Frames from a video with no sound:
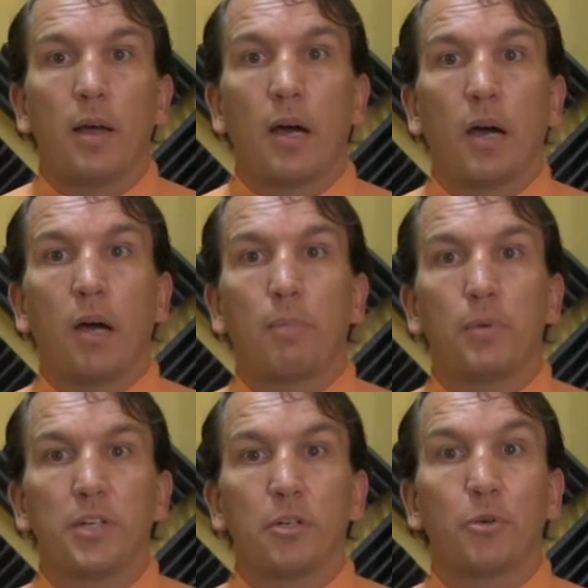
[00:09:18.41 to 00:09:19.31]
a
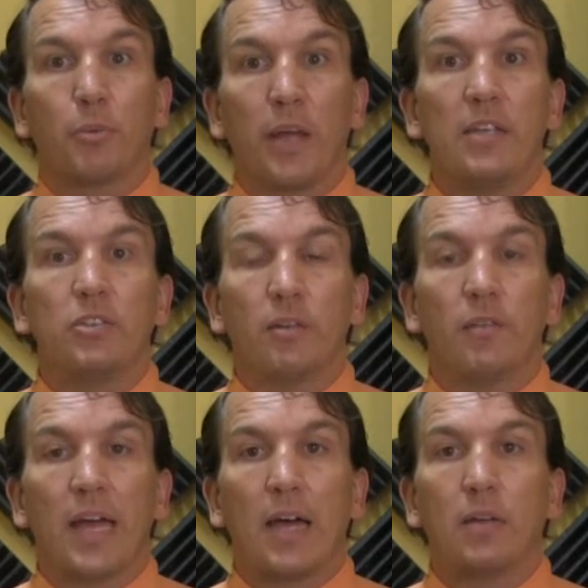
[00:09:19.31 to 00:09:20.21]
particular range of
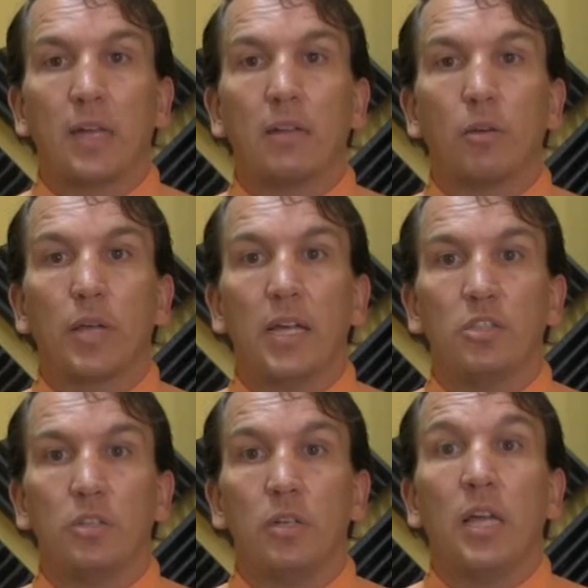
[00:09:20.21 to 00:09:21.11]
that
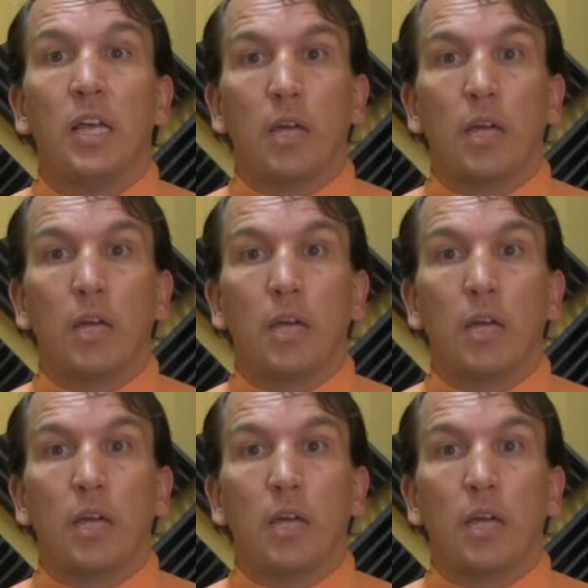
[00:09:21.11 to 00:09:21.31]
location.